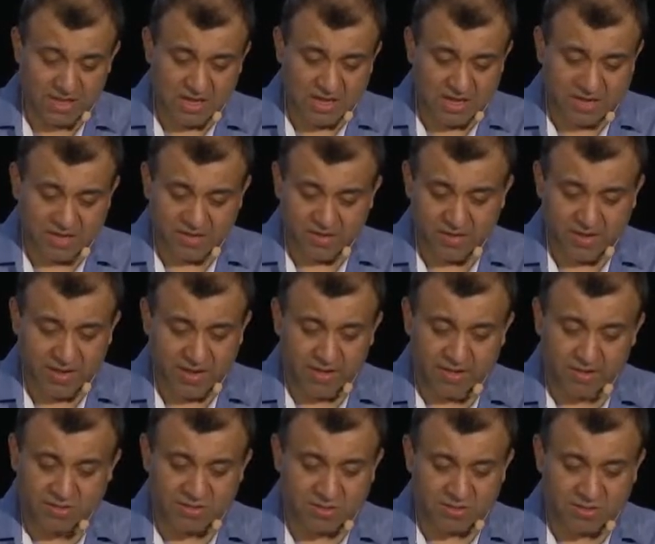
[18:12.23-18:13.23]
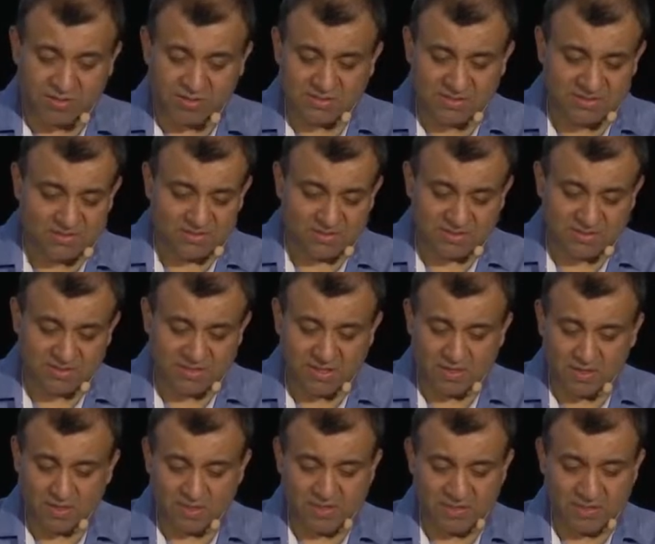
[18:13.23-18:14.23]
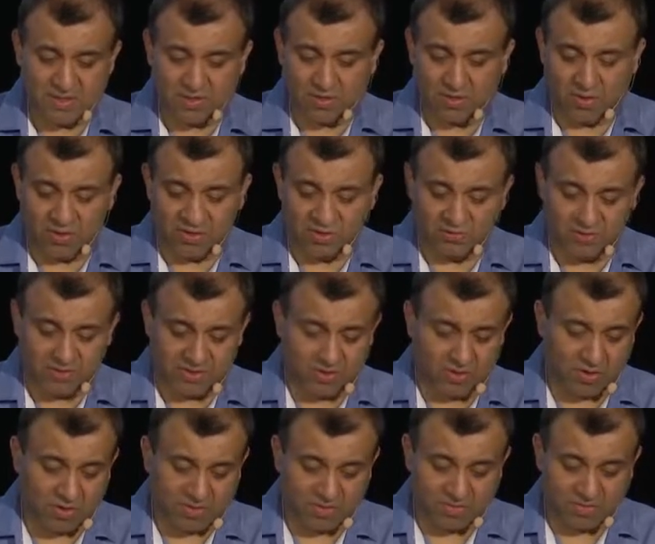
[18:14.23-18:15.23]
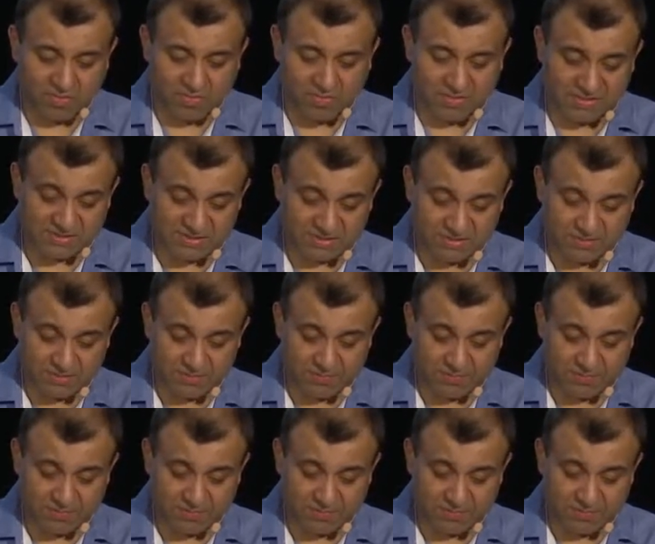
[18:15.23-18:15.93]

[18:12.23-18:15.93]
and it handles all the service account and auth with Docker Hub, etc.